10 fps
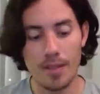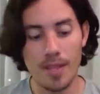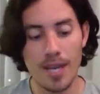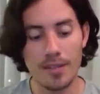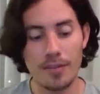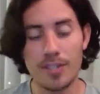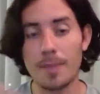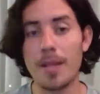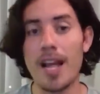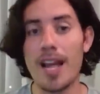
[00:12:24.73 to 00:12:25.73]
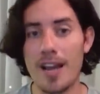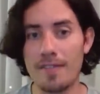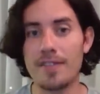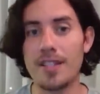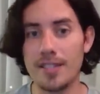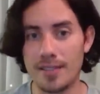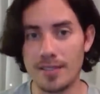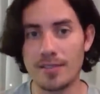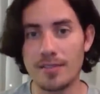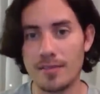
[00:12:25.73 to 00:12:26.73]
that, for example, I have
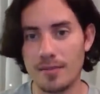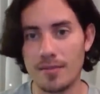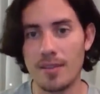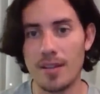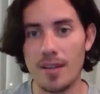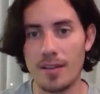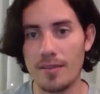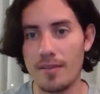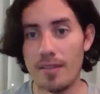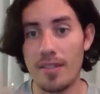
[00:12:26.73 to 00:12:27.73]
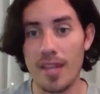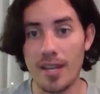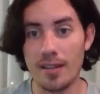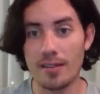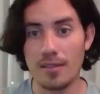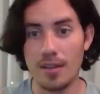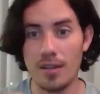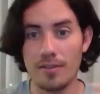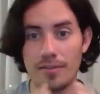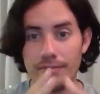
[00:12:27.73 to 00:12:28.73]
this thing
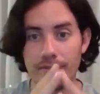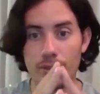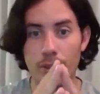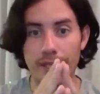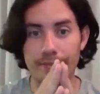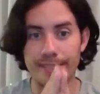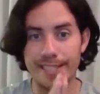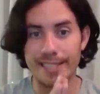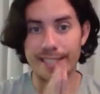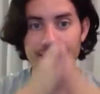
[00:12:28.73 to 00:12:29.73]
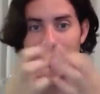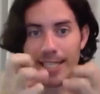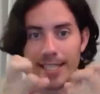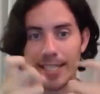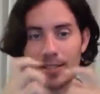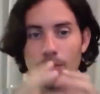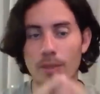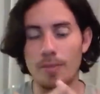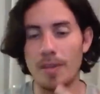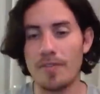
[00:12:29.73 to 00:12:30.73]
of doing crack crack
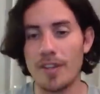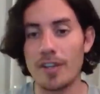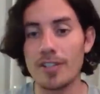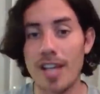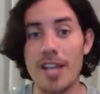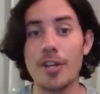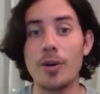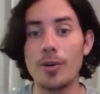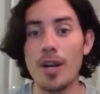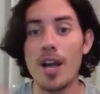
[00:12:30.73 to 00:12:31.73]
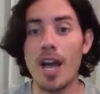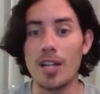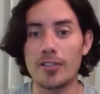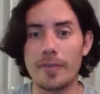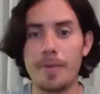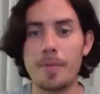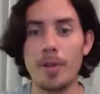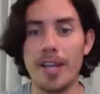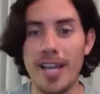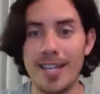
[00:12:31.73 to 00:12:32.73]
with my fingers. I know a lot of
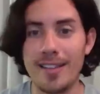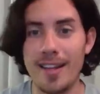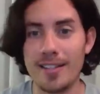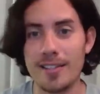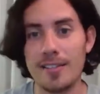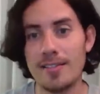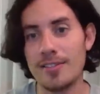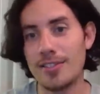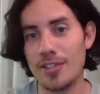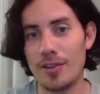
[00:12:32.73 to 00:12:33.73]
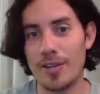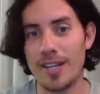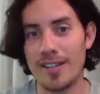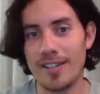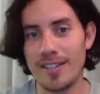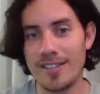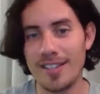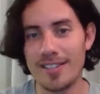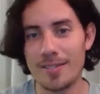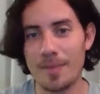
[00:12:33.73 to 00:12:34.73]
people hate that. Sorry,
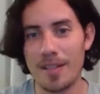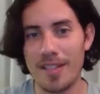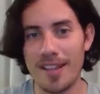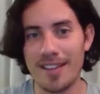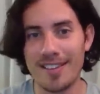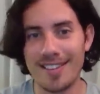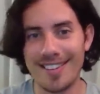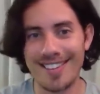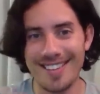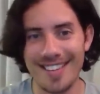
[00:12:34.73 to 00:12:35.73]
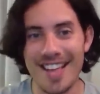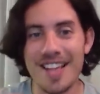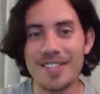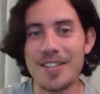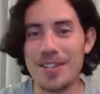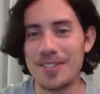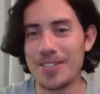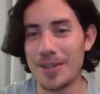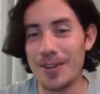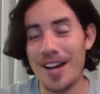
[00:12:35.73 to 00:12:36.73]
it's my thing.
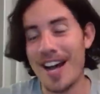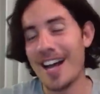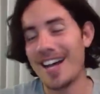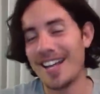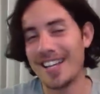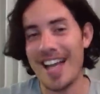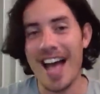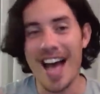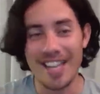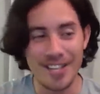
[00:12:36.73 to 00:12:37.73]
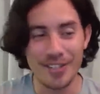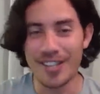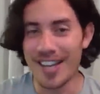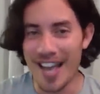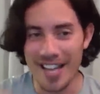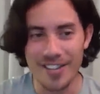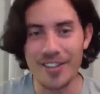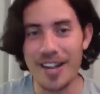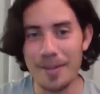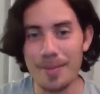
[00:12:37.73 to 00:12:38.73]
So I
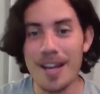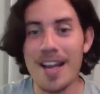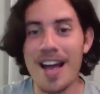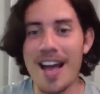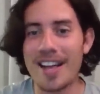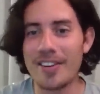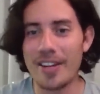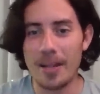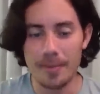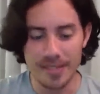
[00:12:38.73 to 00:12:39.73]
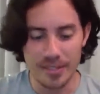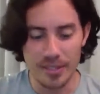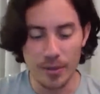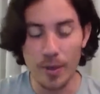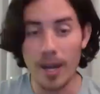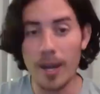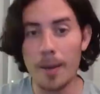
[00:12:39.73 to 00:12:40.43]
cannot help it. So